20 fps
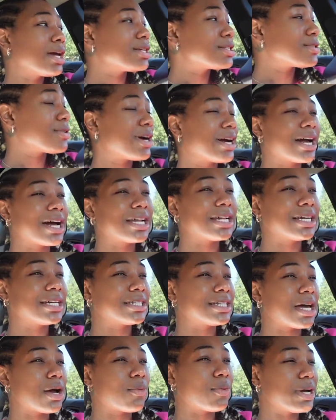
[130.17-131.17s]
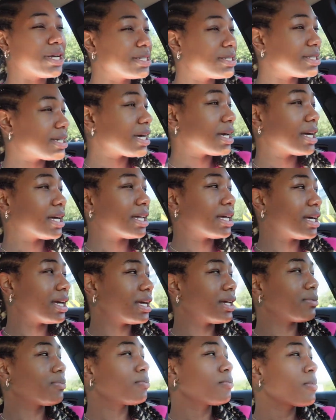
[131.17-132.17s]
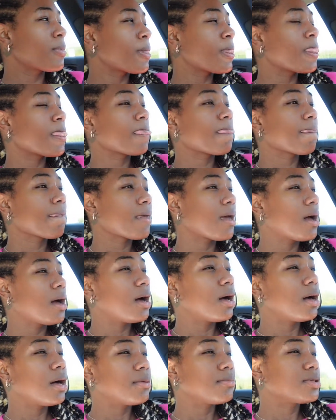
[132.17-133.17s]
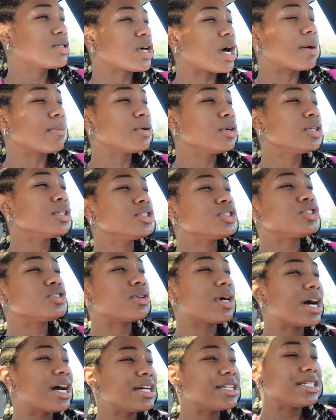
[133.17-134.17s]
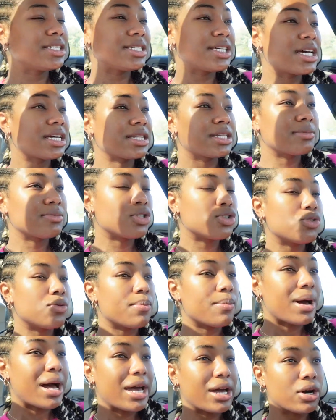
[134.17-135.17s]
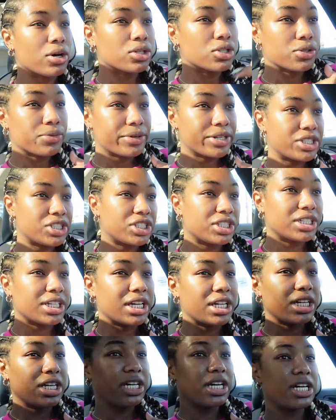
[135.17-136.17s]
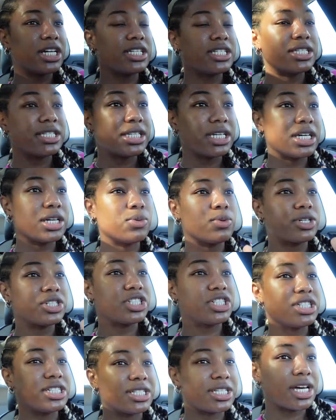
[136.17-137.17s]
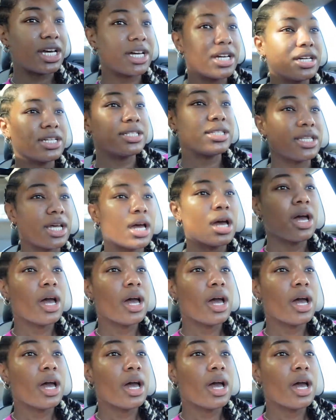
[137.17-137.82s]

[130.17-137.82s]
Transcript: So I gotta get that waist taken in. So I'm gonna try to take them to my alteration lady and see what she says.